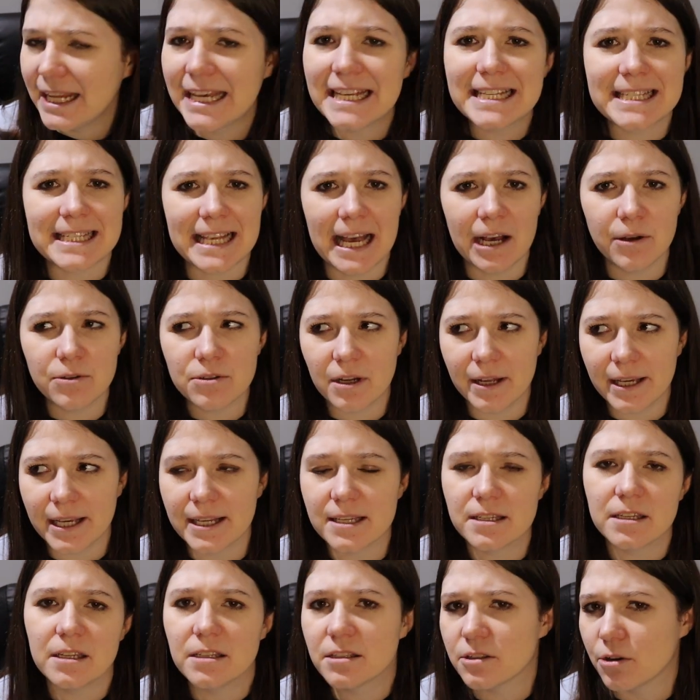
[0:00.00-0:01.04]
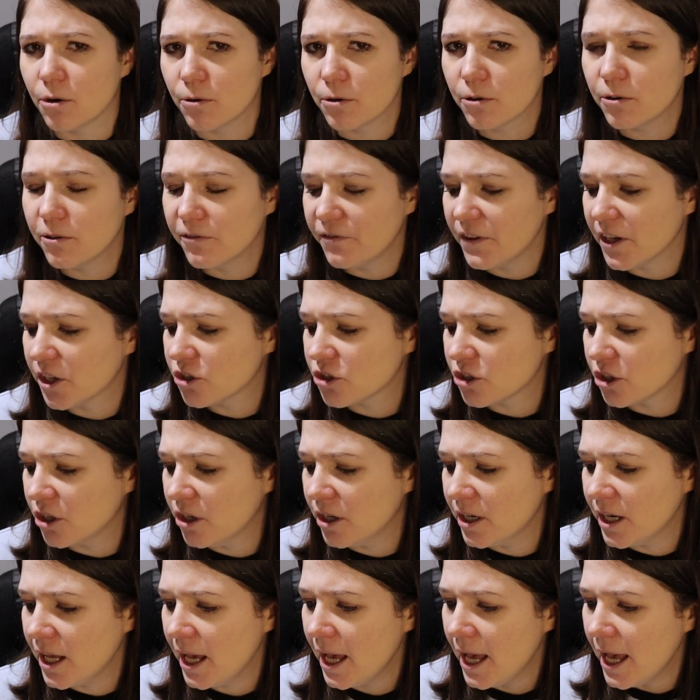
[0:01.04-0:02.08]
It sounds like it's historical
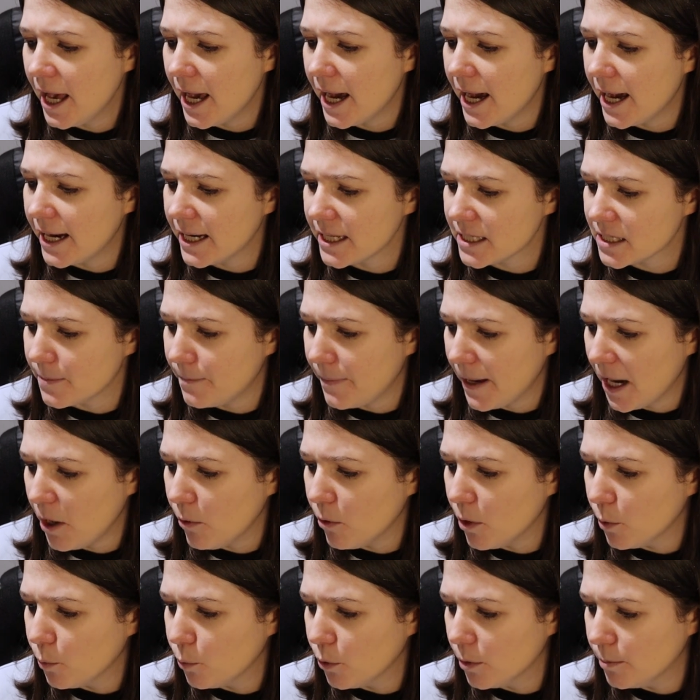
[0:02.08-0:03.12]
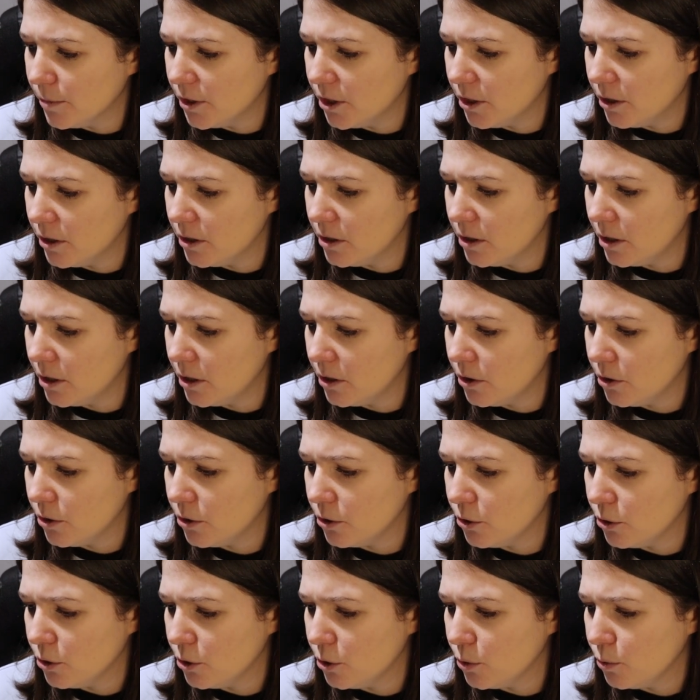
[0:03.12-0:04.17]
fiction, and it's about a woman
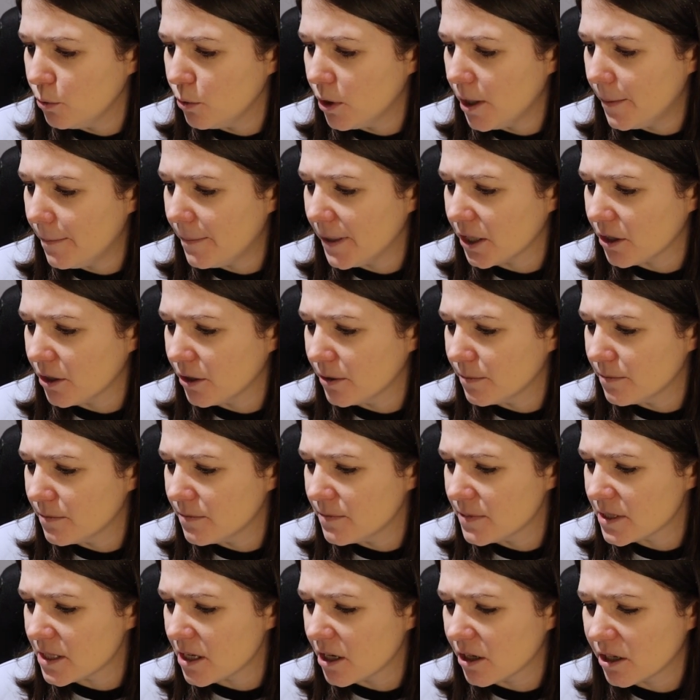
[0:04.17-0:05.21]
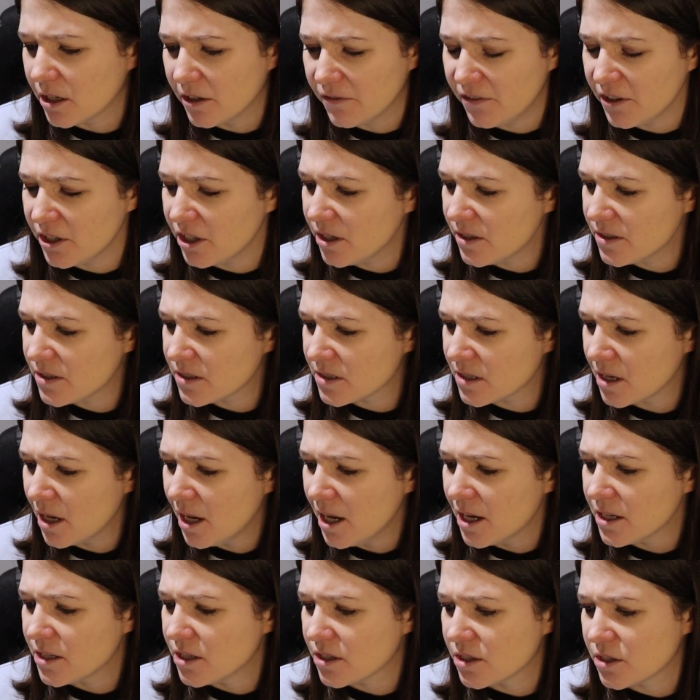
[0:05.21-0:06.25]
who becomes a governess
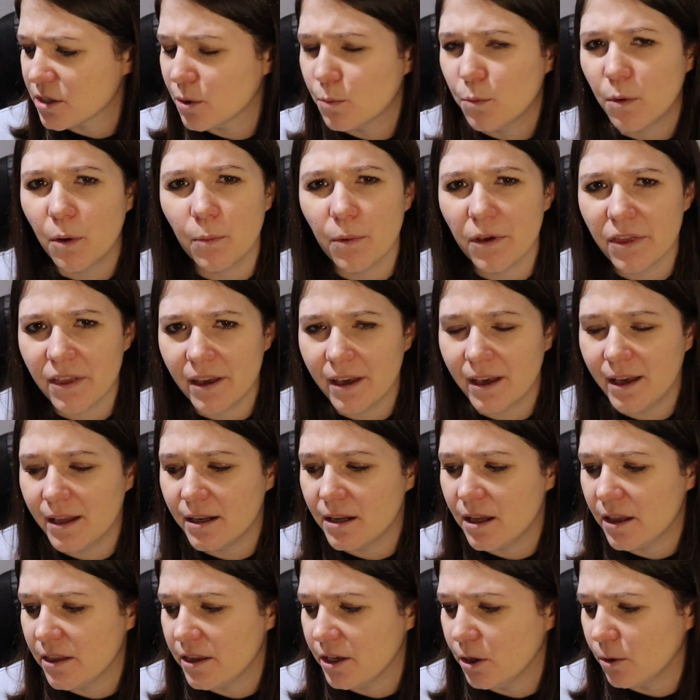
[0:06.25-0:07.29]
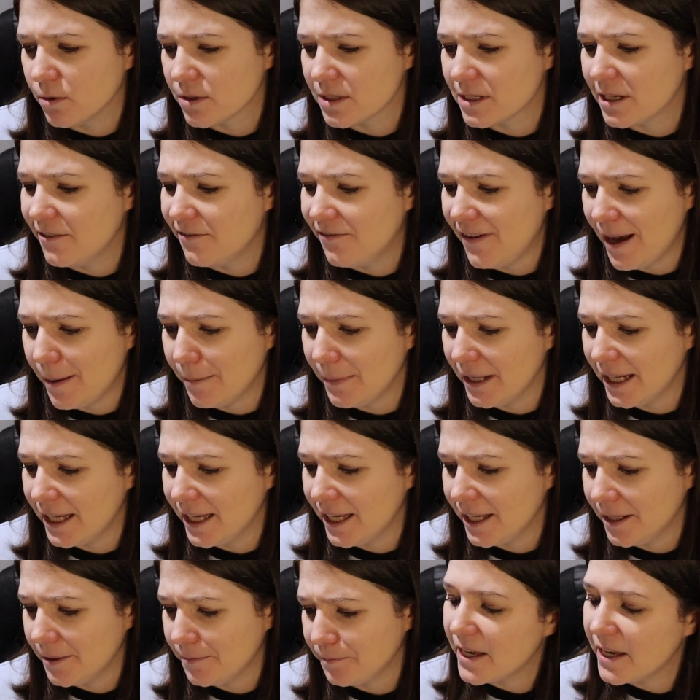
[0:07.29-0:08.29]
to someone within the Austen family.